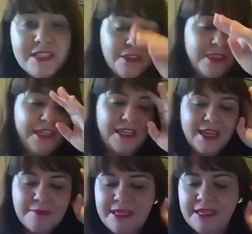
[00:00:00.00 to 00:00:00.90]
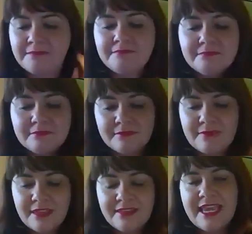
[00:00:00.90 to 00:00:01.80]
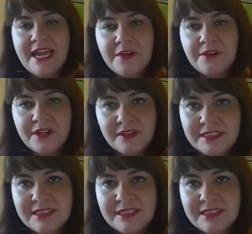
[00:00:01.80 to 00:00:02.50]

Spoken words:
also think, the counter